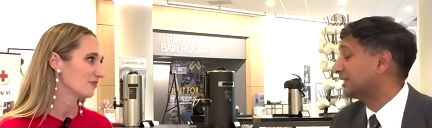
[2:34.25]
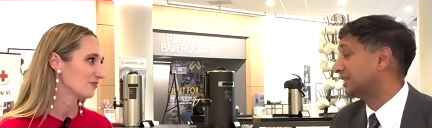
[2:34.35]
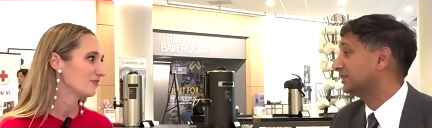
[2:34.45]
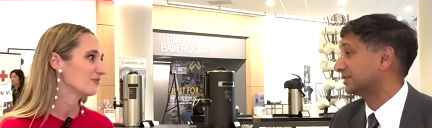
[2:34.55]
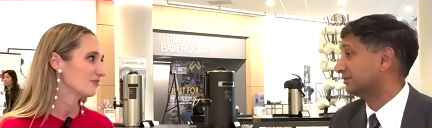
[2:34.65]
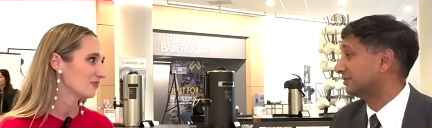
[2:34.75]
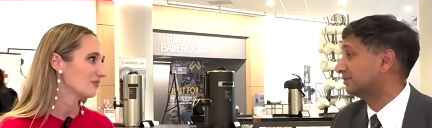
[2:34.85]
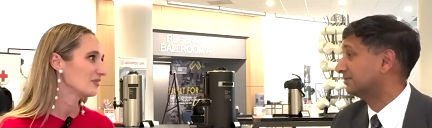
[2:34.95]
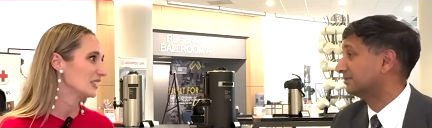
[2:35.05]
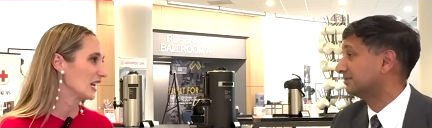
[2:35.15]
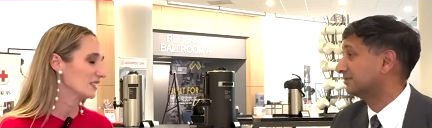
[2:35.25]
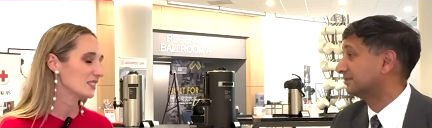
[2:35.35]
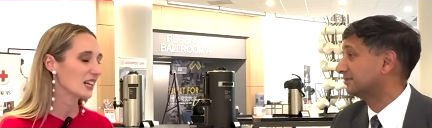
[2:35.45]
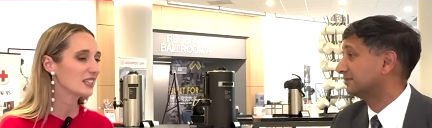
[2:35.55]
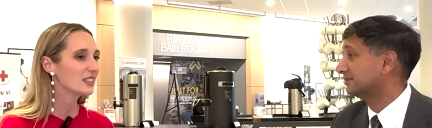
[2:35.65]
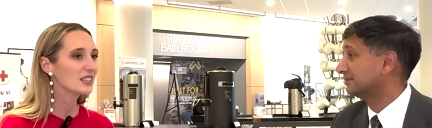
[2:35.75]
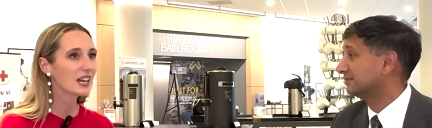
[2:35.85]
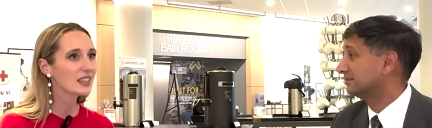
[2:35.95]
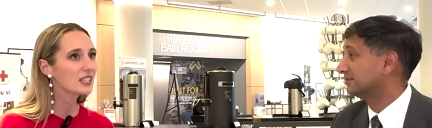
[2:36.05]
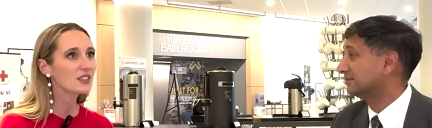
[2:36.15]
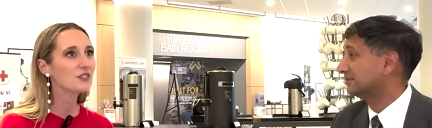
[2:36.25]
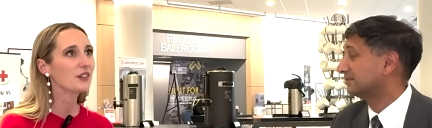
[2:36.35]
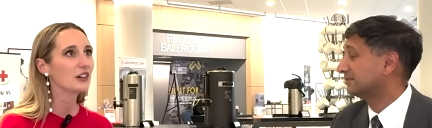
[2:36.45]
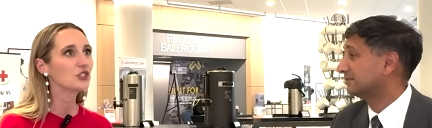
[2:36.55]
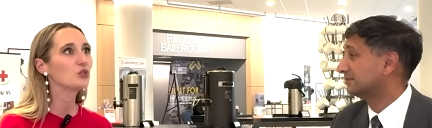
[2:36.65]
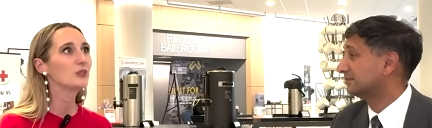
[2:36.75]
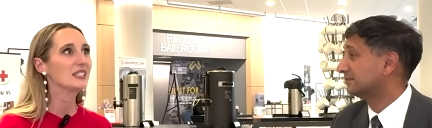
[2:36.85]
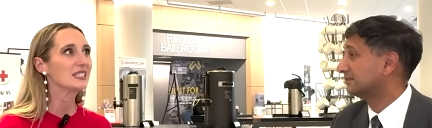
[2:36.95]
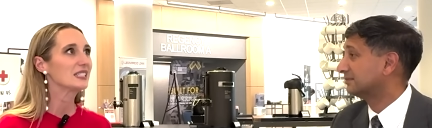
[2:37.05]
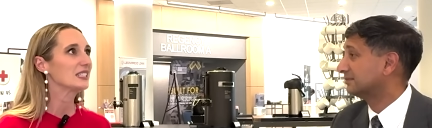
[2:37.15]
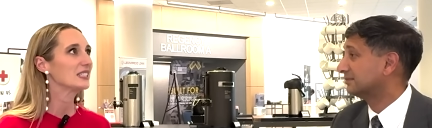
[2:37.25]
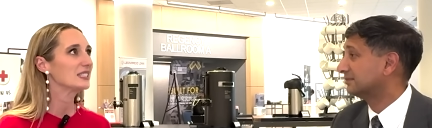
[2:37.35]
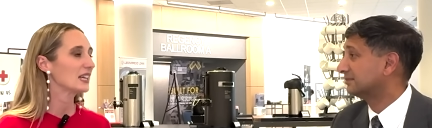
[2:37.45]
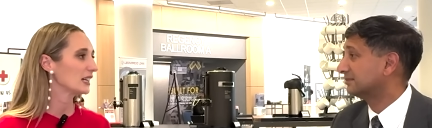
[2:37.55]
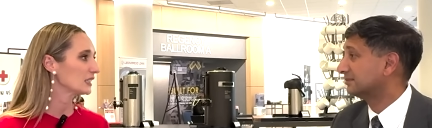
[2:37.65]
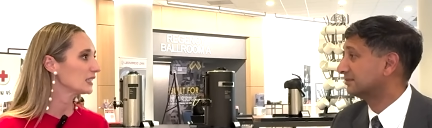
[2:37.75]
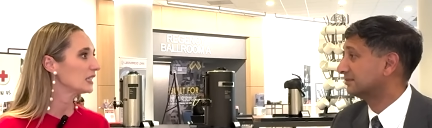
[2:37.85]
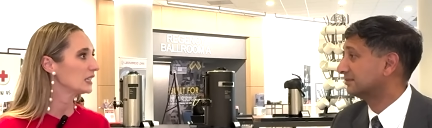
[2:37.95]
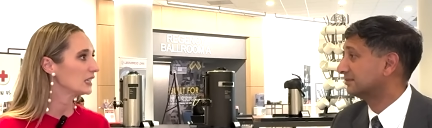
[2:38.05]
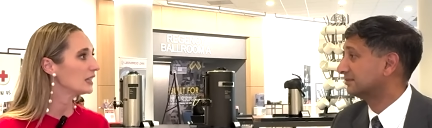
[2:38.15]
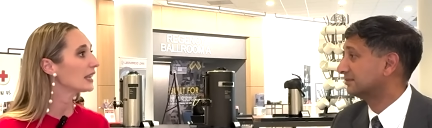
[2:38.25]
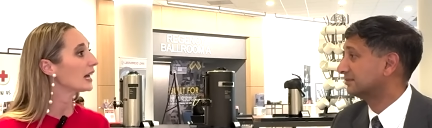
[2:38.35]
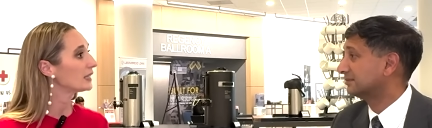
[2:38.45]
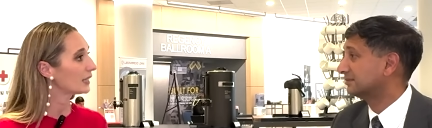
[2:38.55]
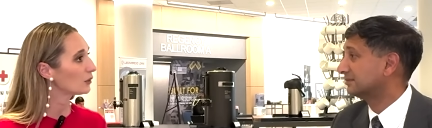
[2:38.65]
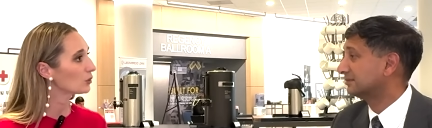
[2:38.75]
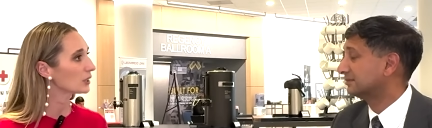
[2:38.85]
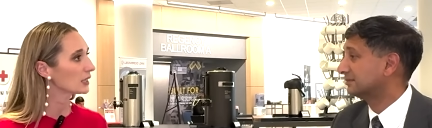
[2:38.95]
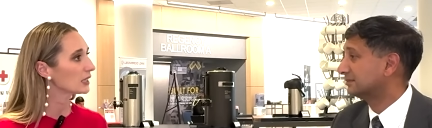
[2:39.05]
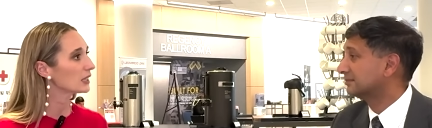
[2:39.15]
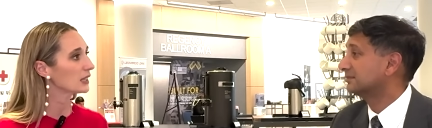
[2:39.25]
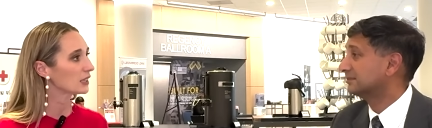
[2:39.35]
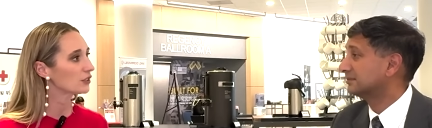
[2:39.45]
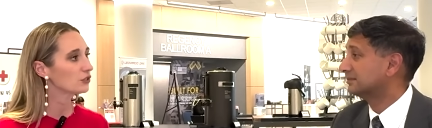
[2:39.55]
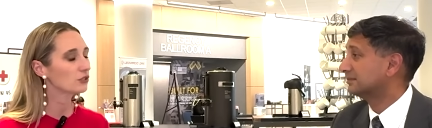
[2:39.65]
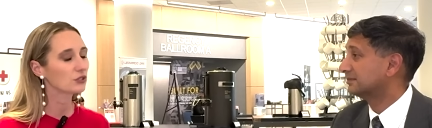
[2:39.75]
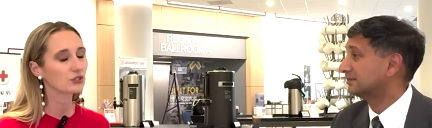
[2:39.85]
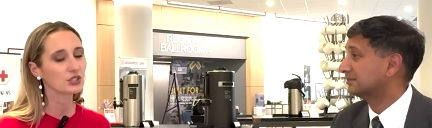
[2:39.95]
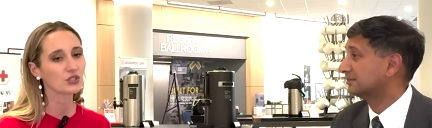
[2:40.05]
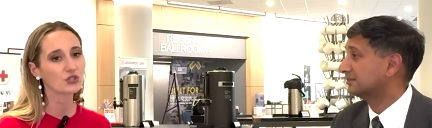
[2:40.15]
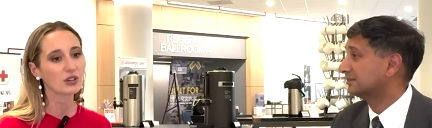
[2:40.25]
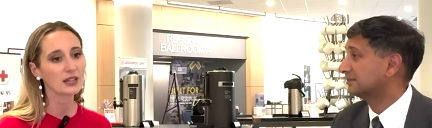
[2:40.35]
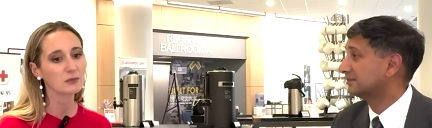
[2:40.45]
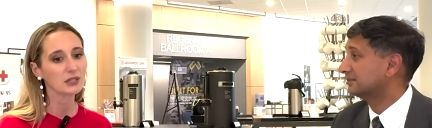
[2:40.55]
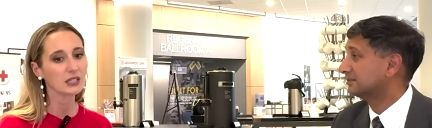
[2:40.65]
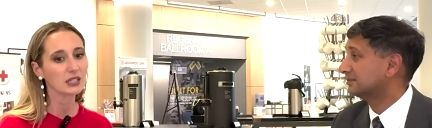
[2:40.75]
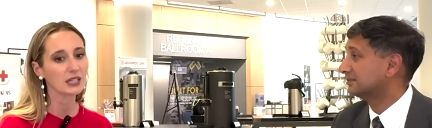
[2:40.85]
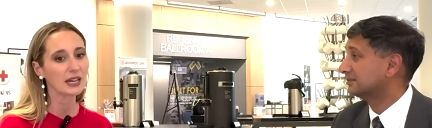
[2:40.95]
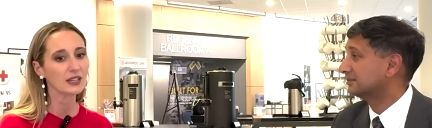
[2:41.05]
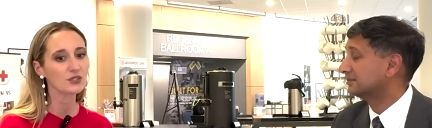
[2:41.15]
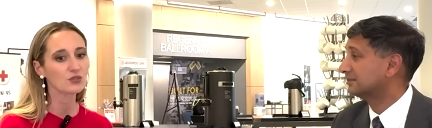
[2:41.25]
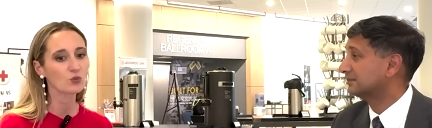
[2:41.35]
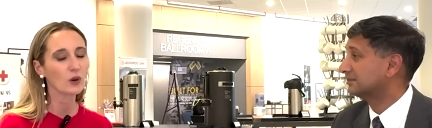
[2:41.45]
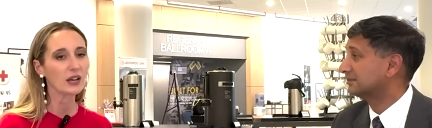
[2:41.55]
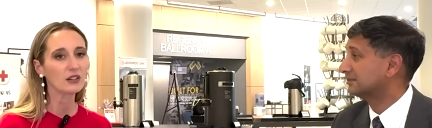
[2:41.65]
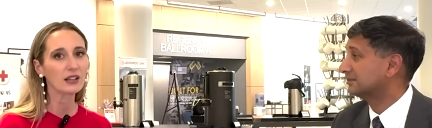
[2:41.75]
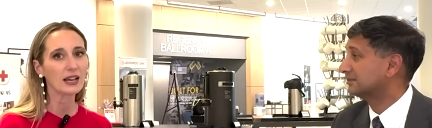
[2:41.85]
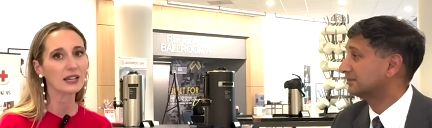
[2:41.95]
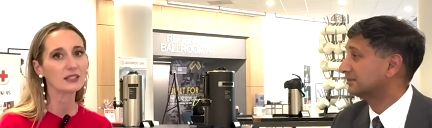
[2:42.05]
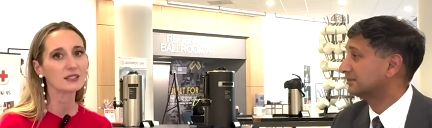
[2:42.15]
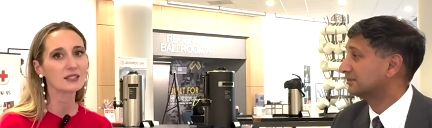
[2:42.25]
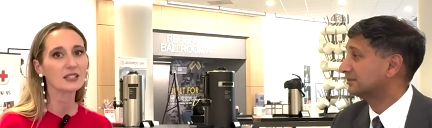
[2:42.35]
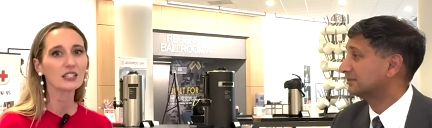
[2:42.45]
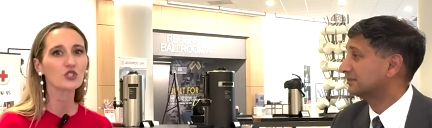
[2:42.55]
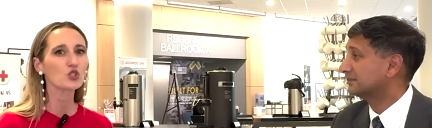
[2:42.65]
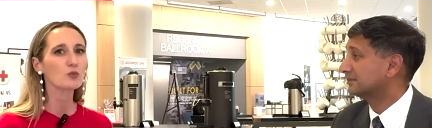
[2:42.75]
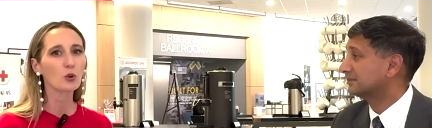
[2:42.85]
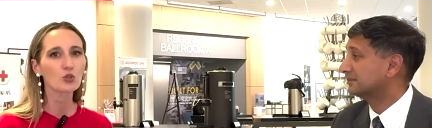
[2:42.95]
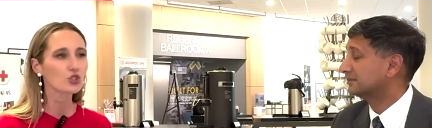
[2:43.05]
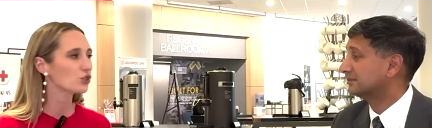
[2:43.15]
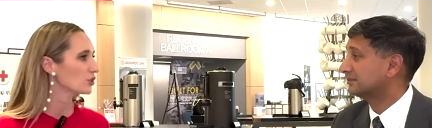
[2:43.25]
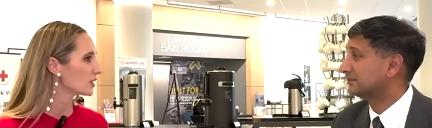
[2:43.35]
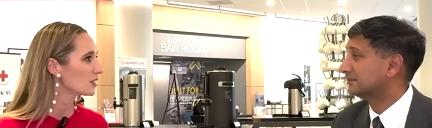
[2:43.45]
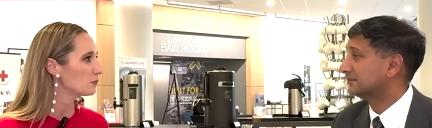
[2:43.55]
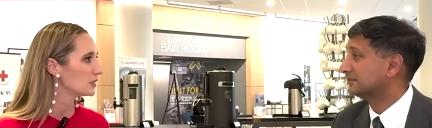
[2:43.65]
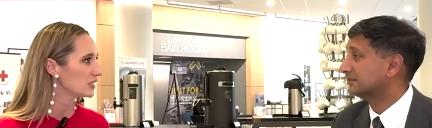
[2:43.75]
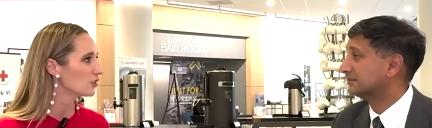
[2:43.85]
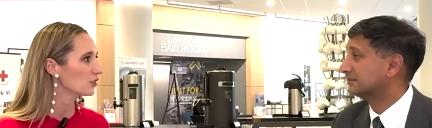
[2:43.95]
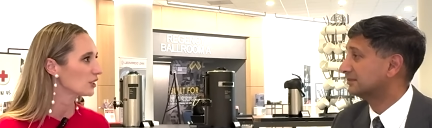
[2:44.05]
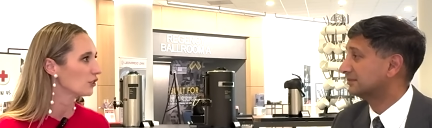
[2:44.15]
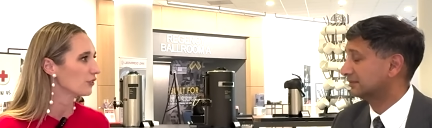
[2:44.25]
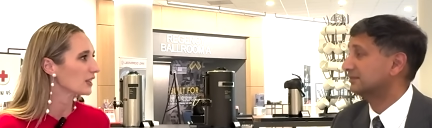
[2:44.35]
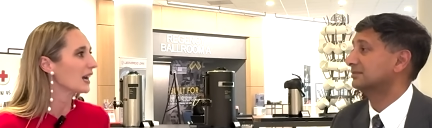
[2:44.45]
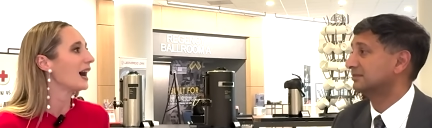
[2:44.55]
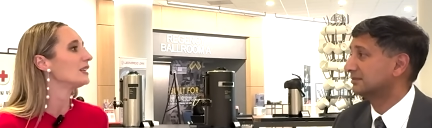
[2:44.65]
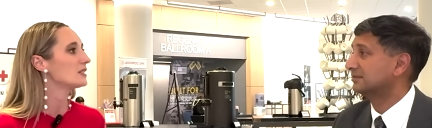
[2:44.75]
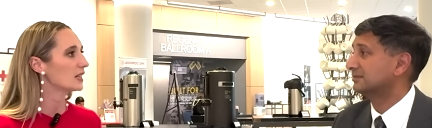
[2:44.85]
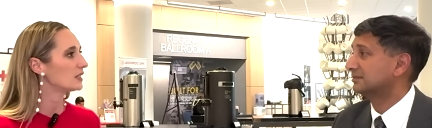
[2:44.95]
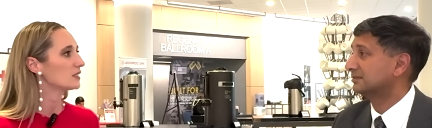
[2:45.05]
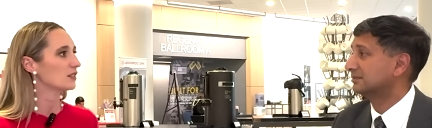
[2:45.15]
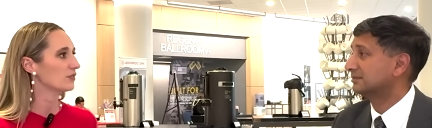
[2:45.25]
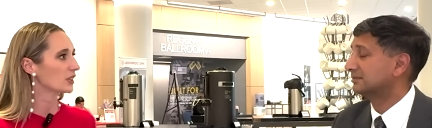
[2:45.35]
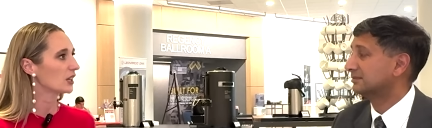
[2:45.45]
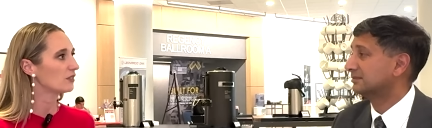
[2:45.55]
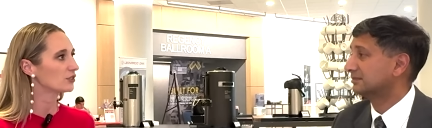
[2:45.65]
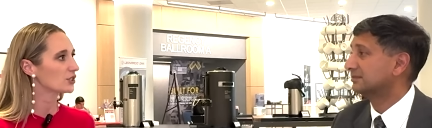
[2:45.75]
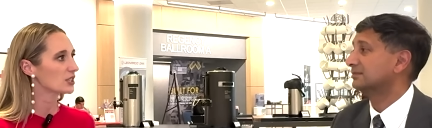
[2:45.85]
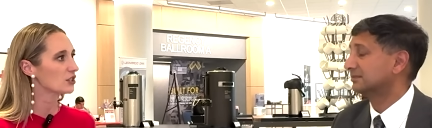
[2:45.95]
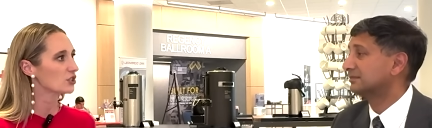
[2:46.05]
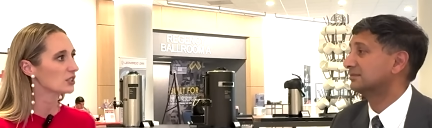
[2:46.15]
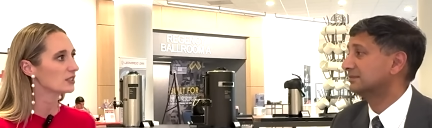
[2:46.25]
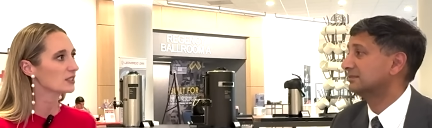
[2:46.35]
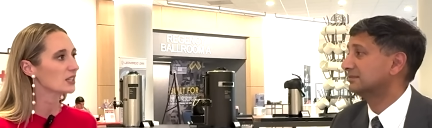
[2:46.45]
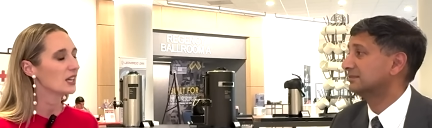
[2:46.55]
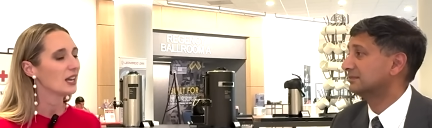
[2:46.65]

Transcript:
Speaker 1: make use of them?
Speaker 2: Yes, I, I think the value is exactly in that networking that you're describing, as well as the exposure to the material, the content of the conversations.